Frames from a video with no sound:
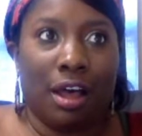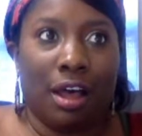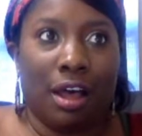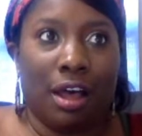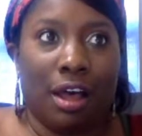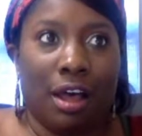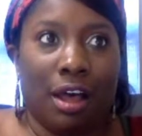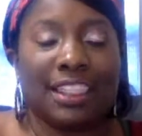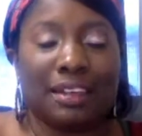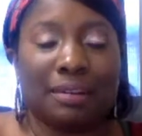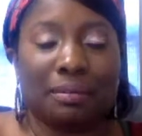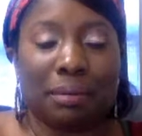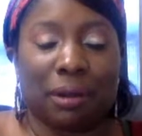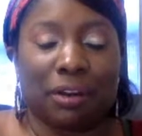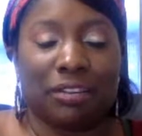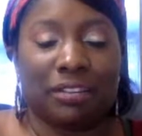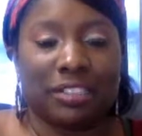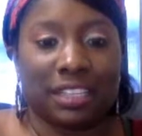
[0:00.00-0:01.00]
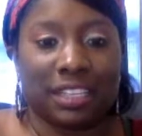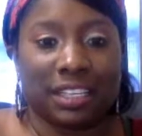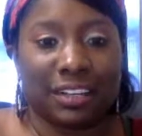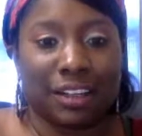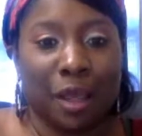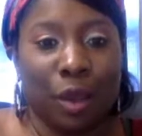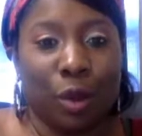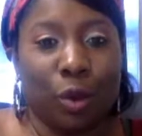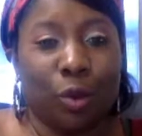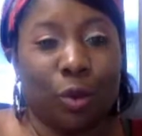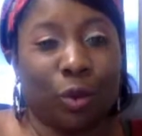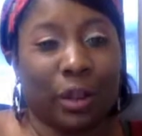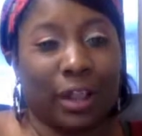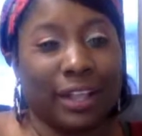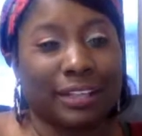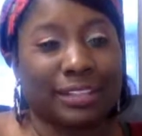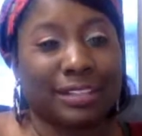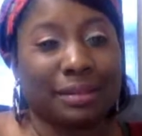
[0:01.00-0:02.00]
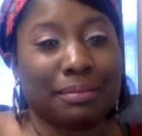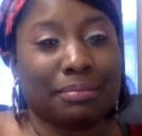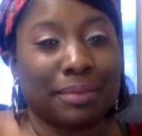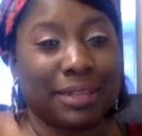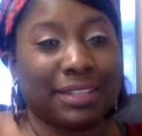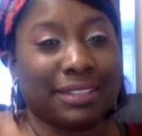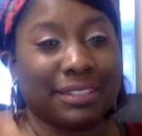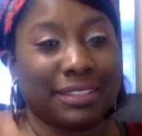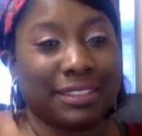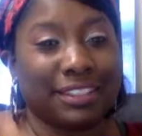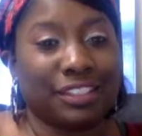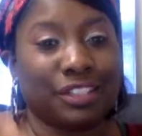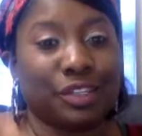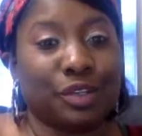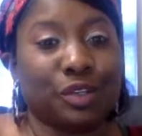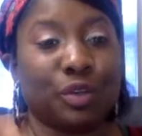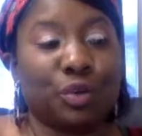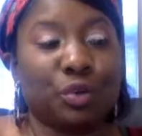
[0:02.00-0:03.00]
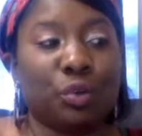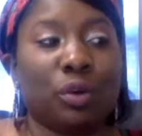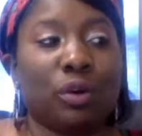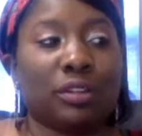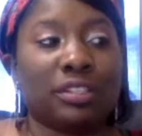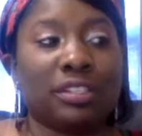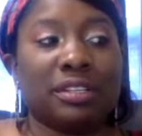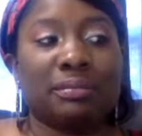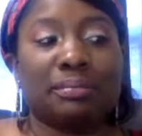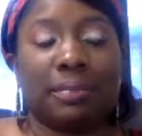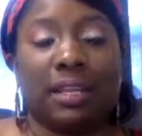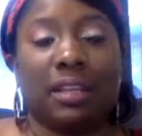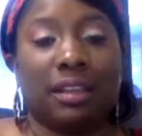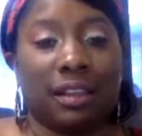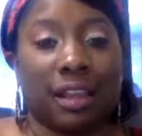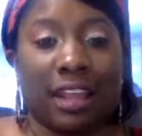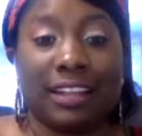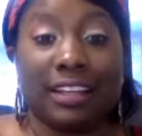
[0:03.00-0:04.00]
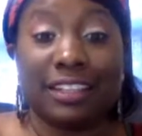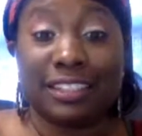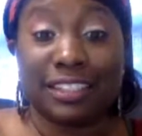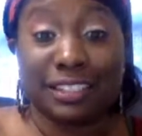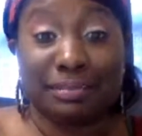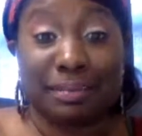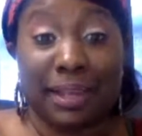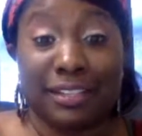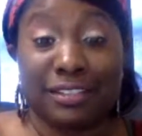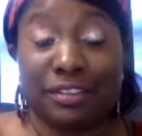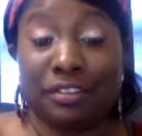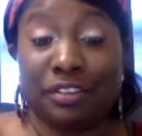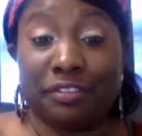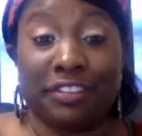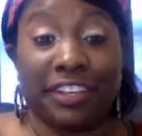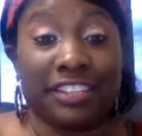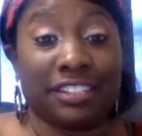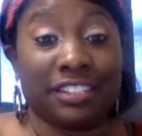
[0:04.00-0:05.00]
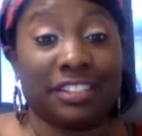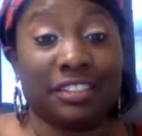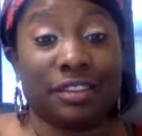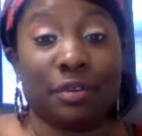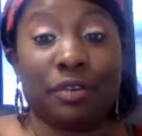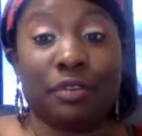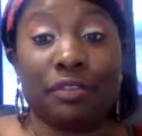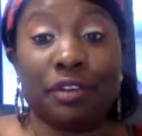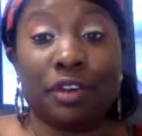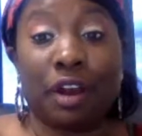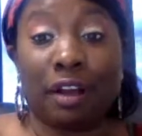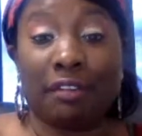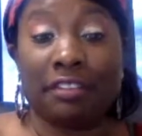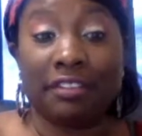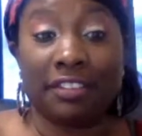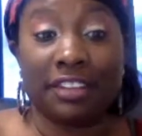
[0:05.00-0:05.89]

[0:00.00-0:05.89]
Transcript: in the person or as the business you want to be. And this is based on your vision. So if you don't have a